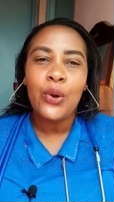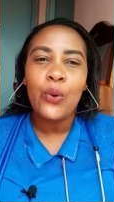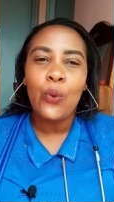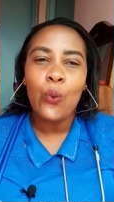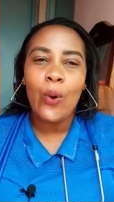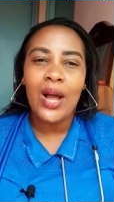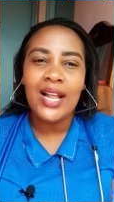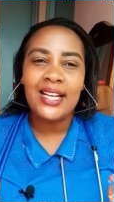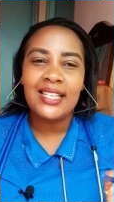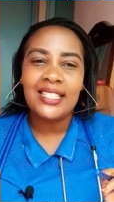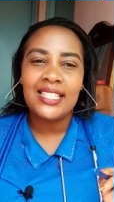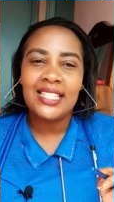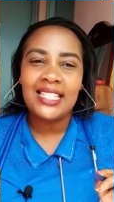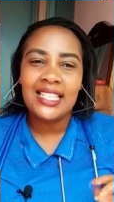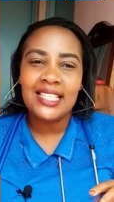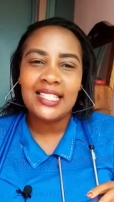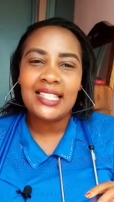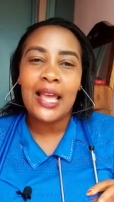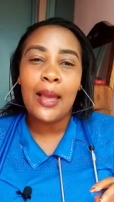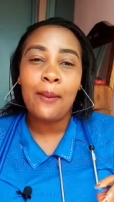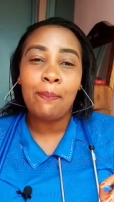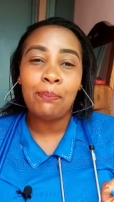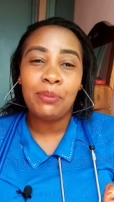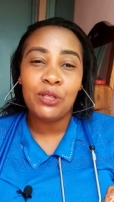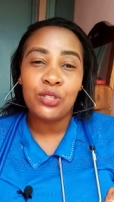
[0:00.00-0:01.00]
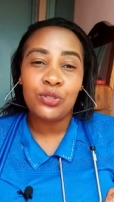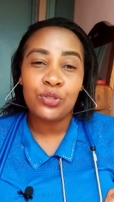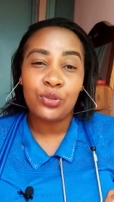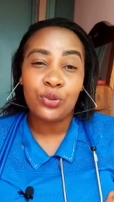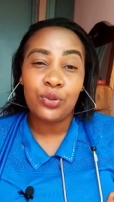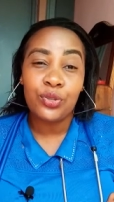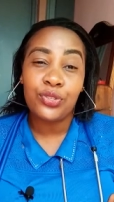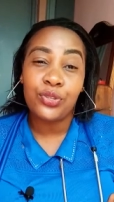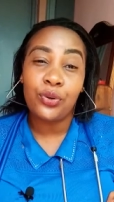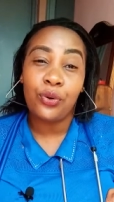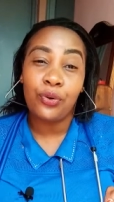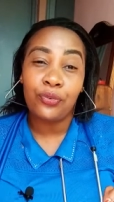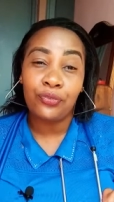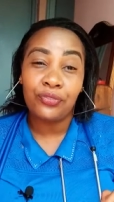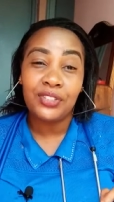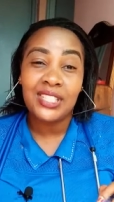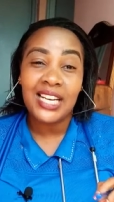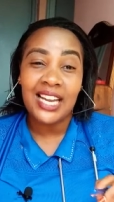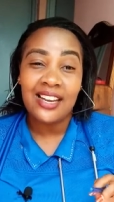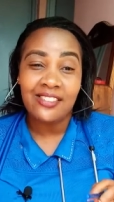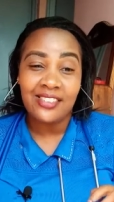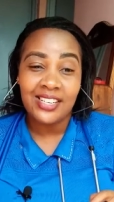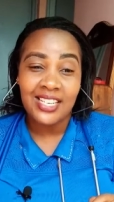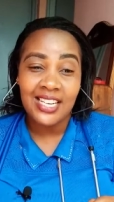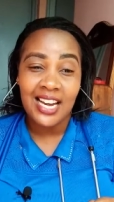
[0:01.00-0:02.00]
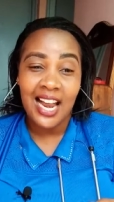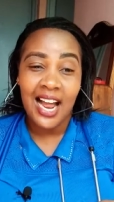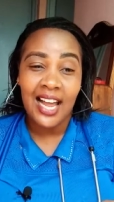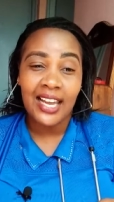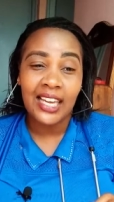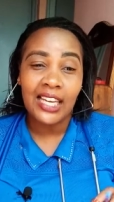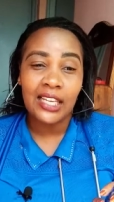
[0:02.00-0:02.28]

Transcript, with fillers: were these episodes of diarrhea